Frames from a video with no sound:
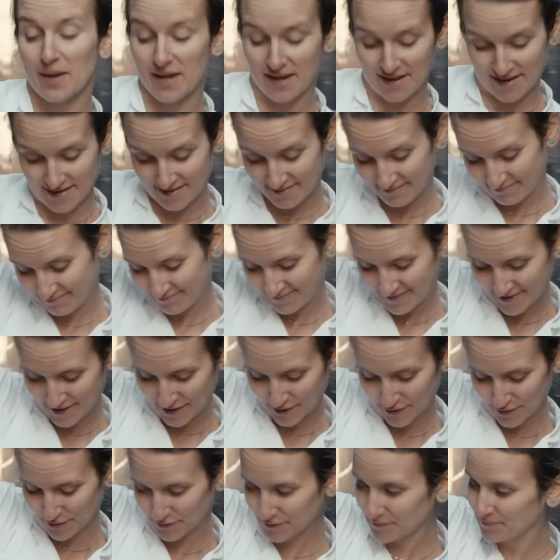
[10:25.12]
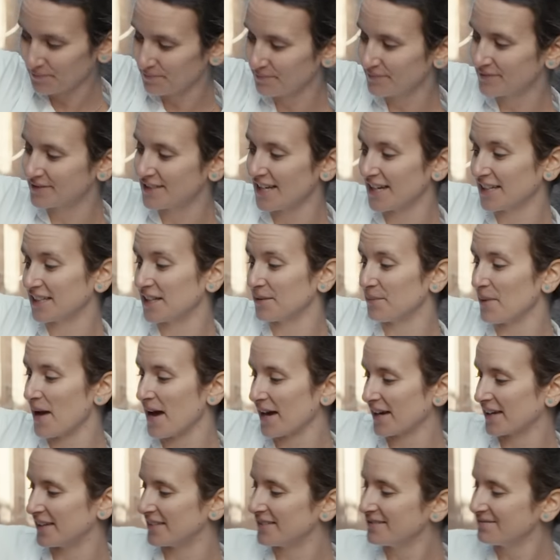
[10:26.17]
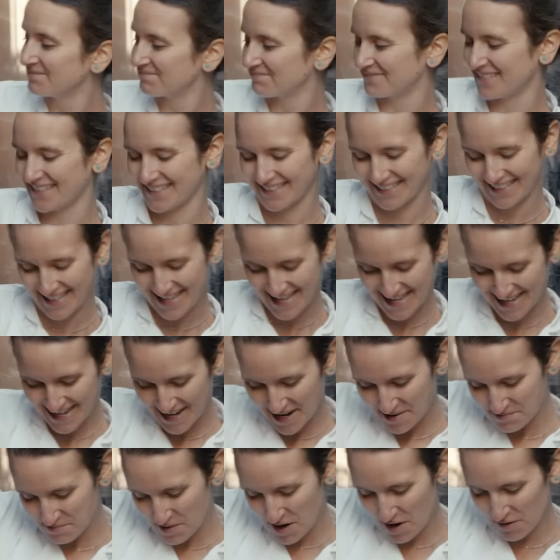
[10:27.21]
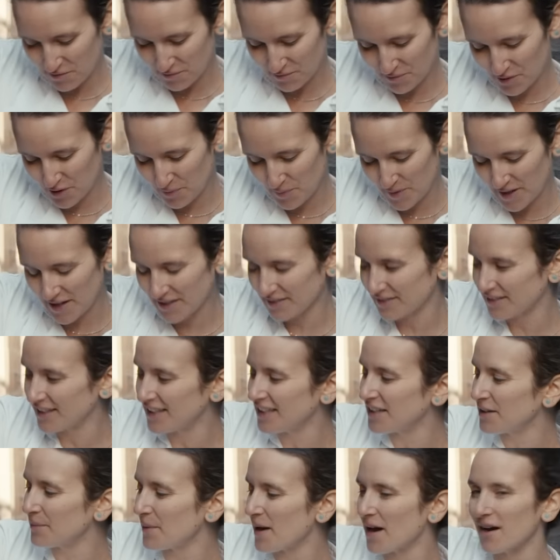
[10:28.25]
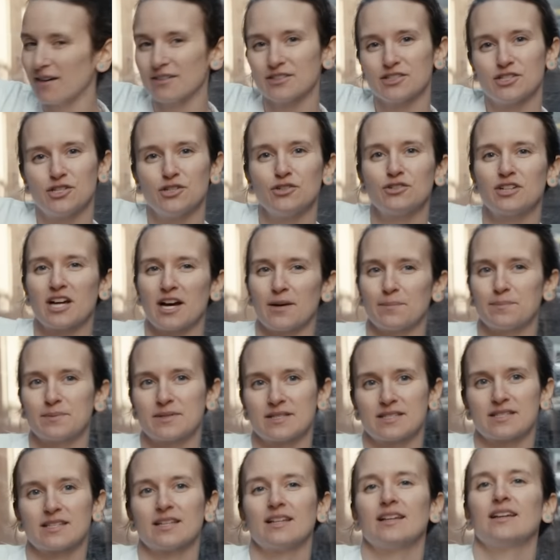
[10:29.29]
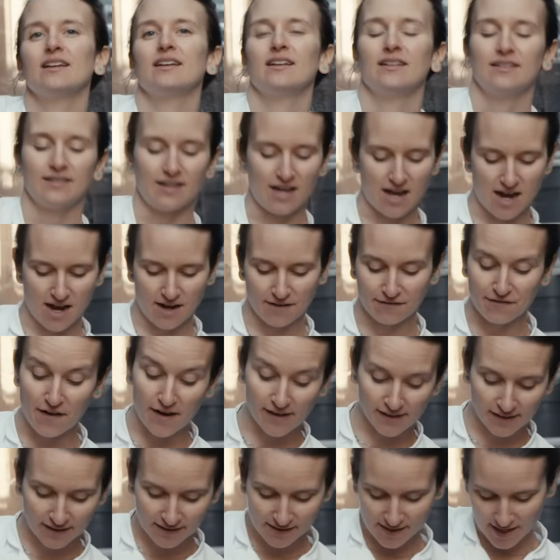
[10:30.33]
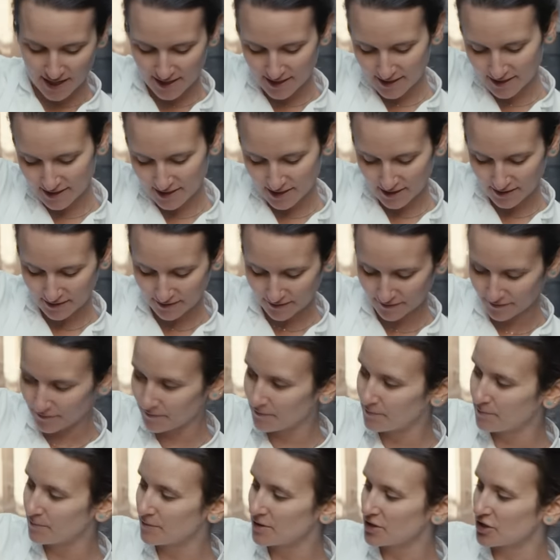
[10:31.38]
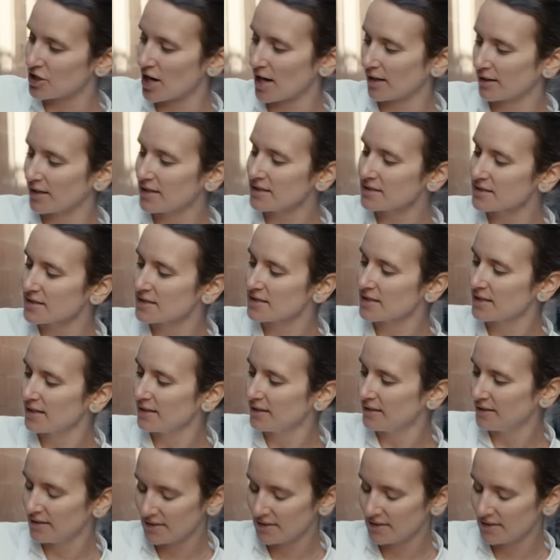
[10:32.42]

pan to take them back in. But we'll be, need about two cups uh, finely diced shallots.